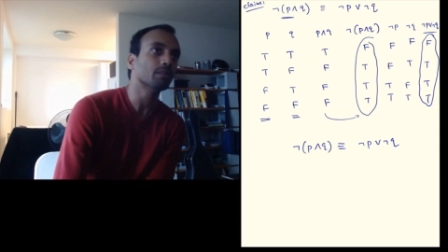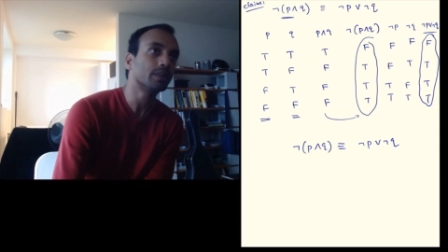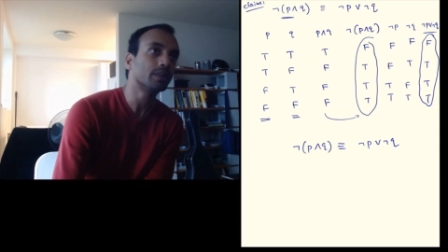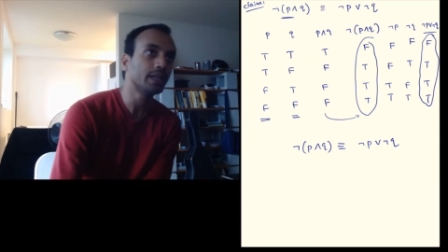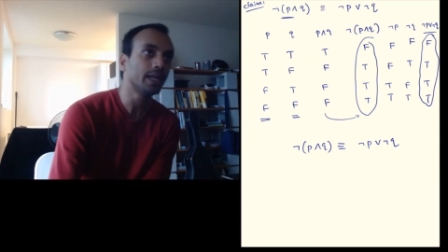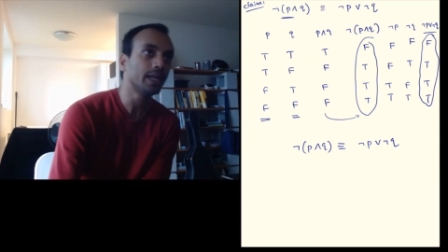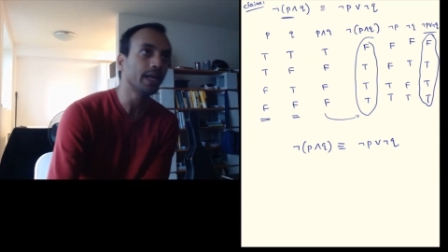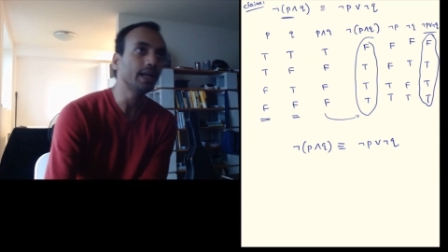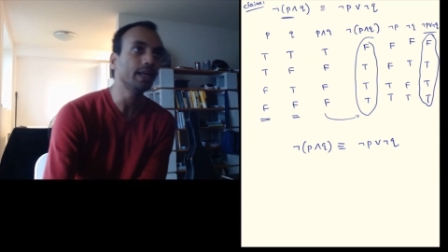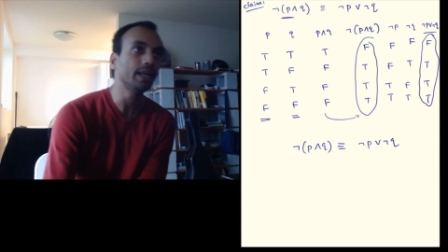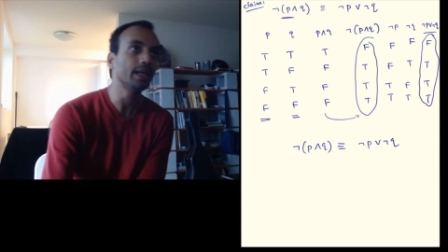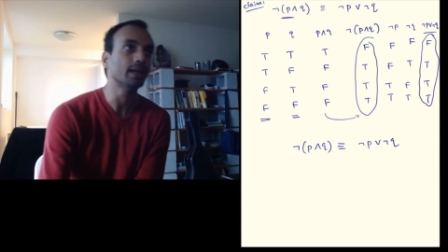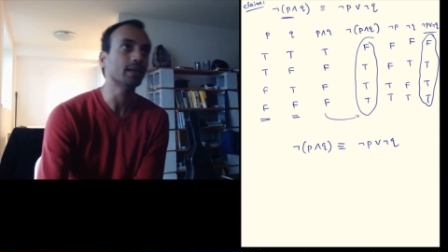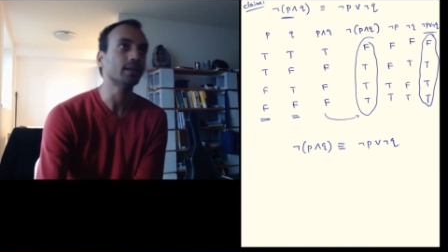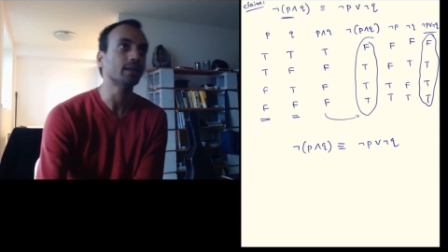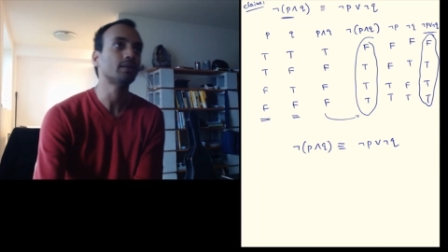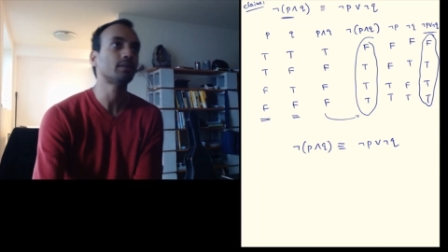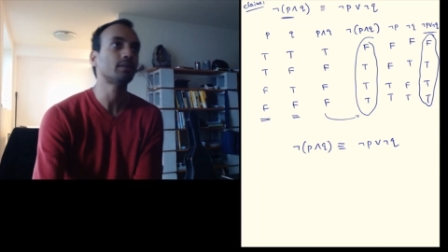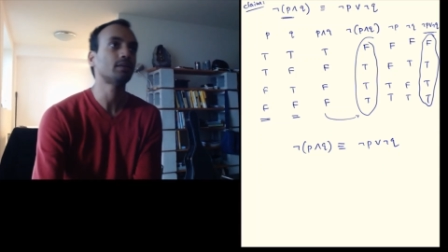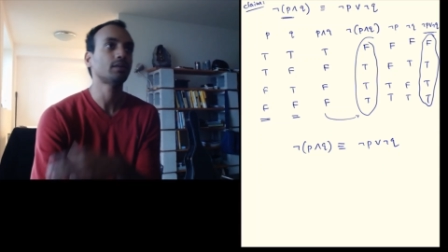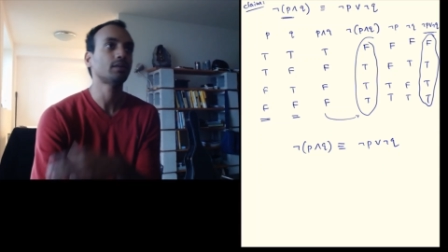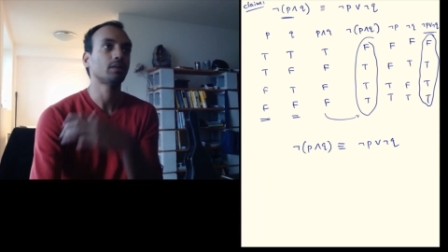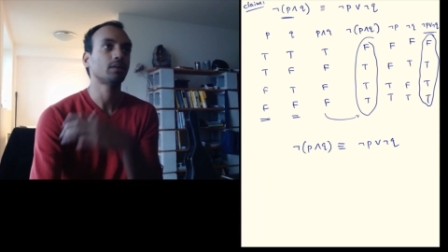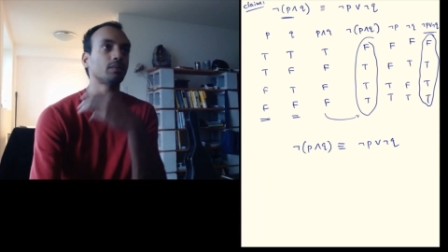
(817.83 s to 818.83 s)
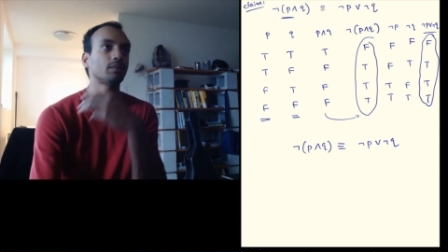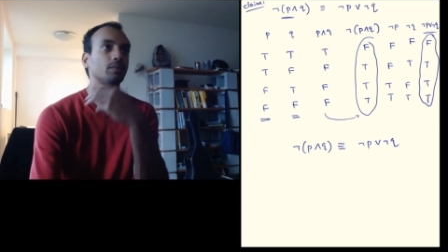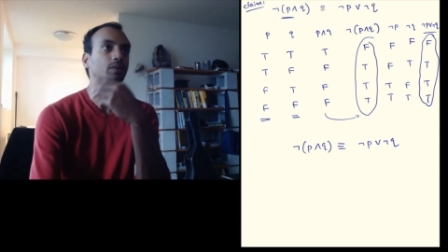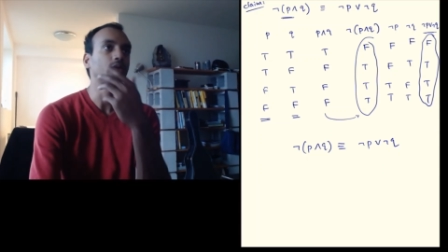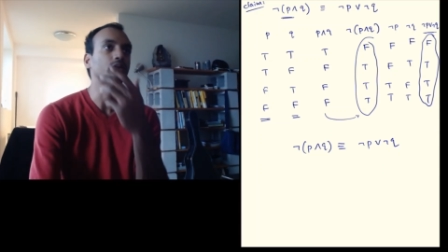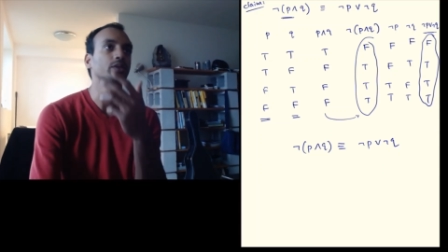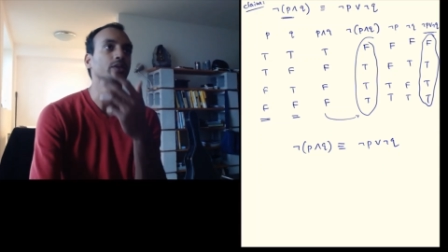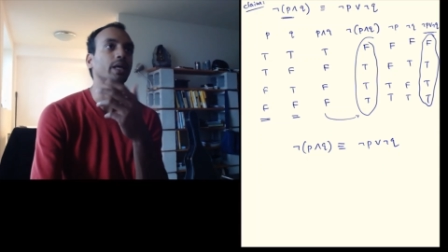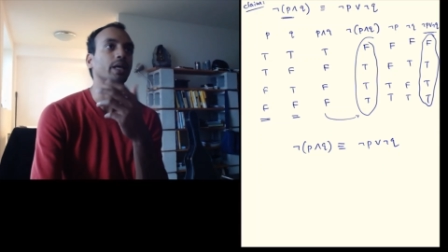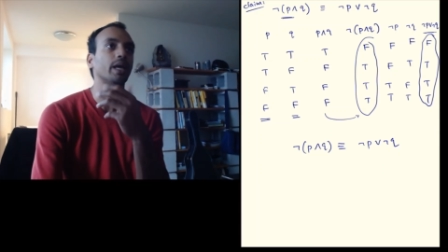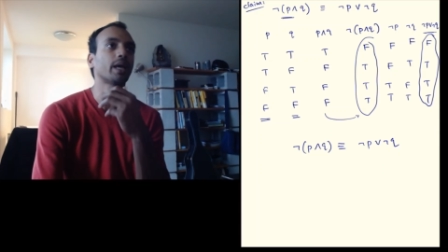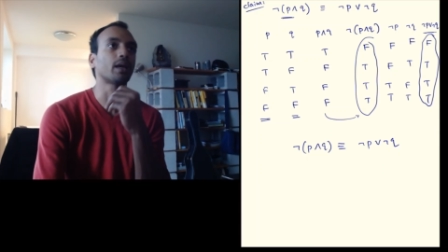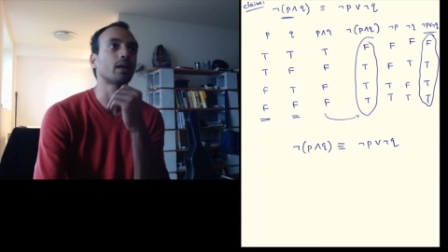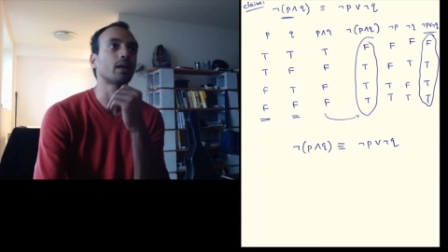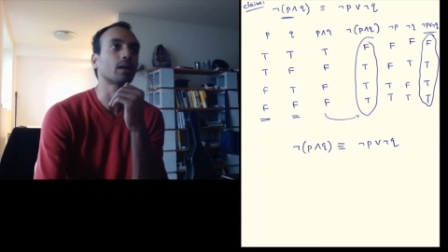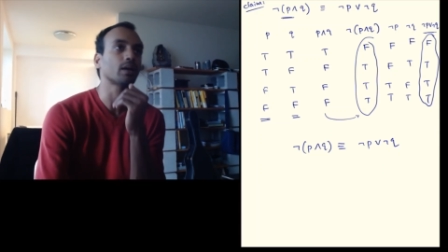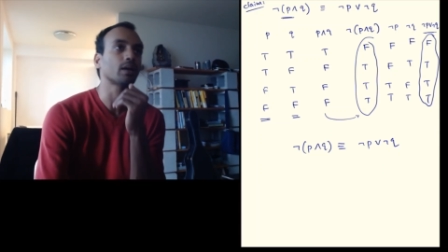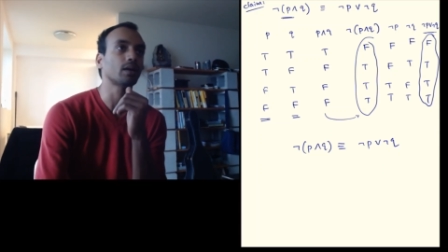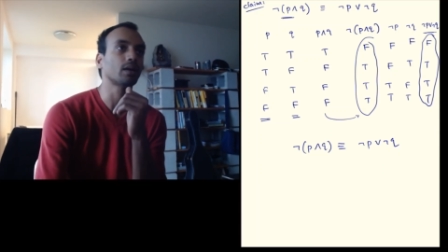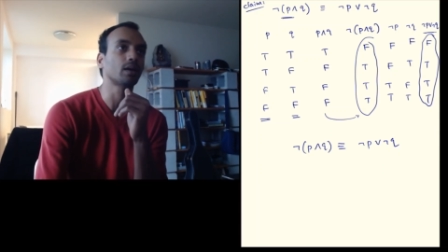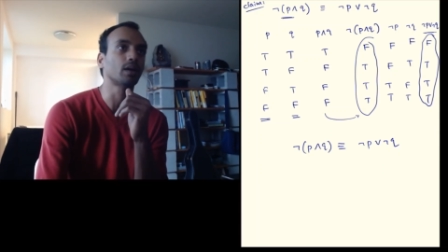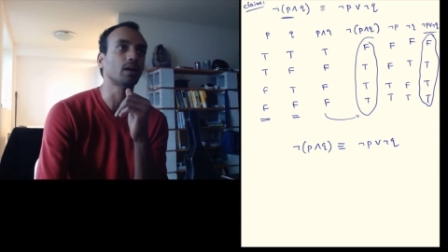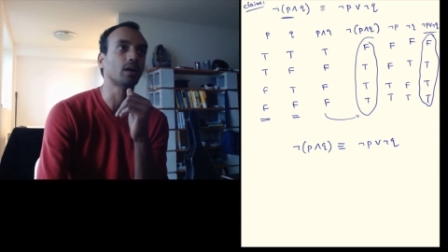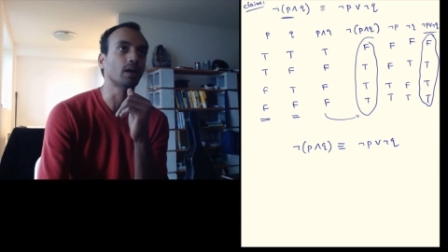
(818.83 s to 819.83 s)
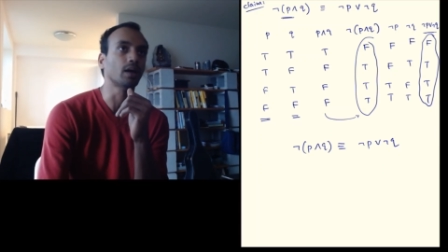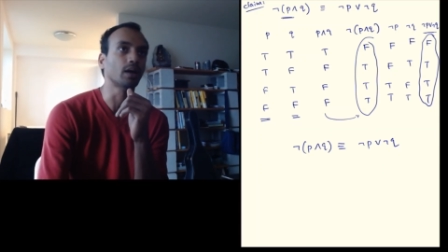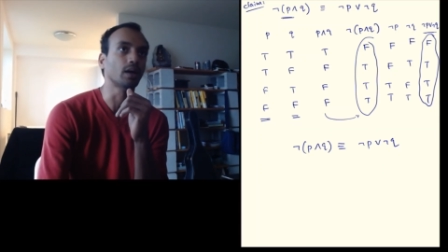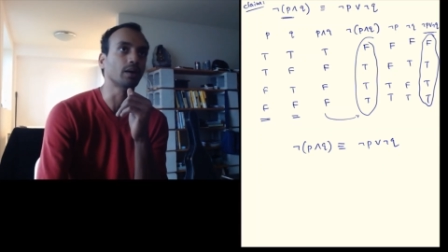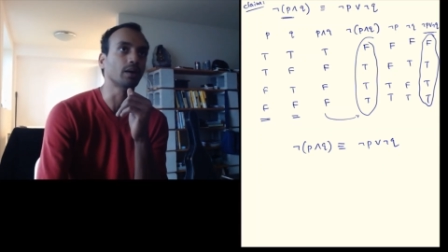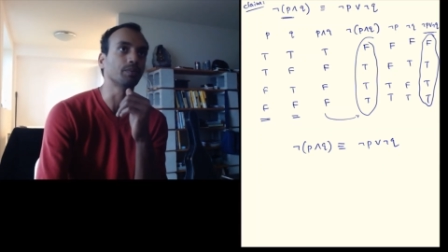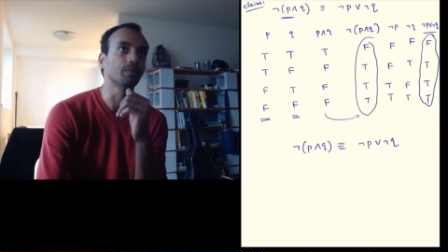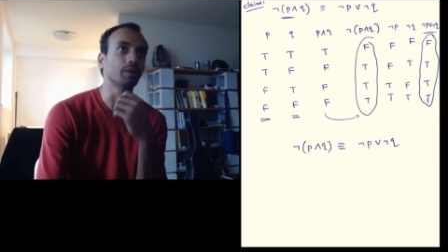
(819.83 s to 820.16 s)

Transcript: tedious to check uh,